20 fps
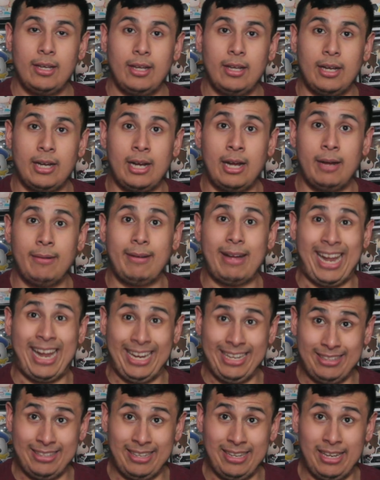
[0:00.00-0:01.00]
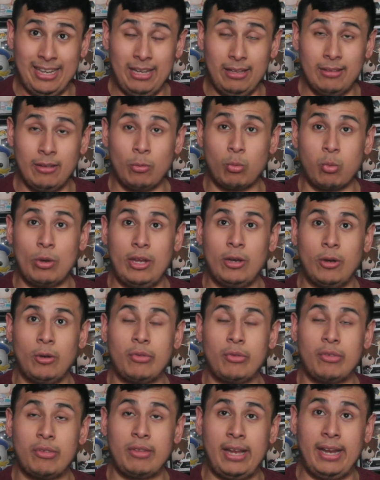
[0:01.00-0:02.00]
ID, the real
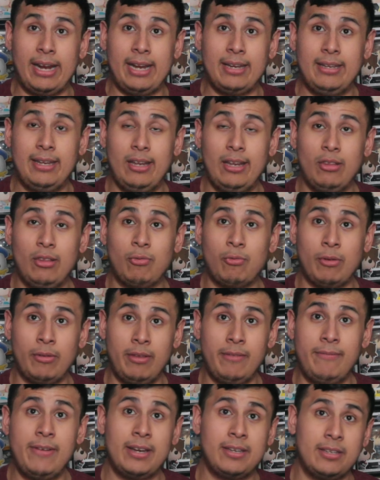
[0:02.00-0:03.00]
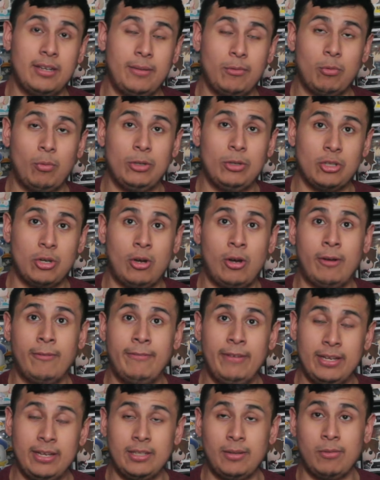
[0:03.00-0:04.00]
state IDs from the victims, which are all
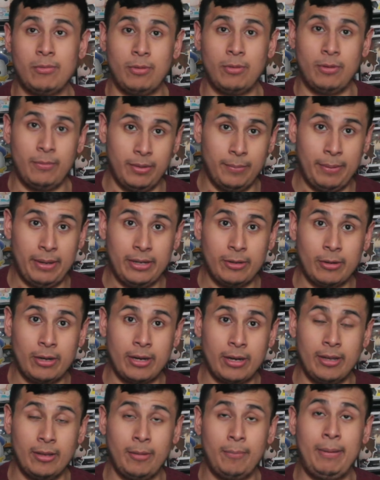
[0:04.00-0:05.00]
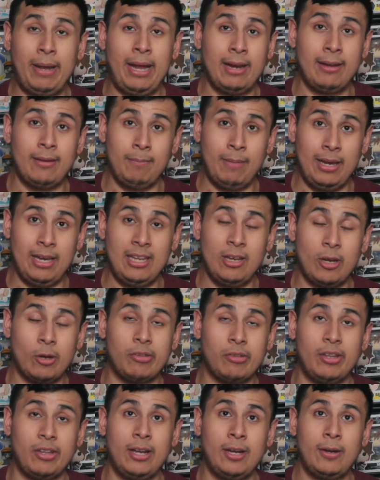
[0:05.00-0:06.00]
victims from the Pentagram Killer back many
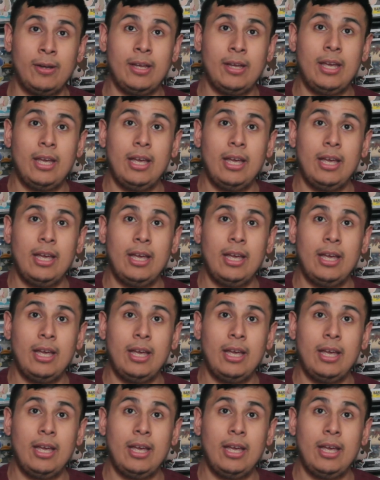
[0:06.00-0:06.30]
years ago.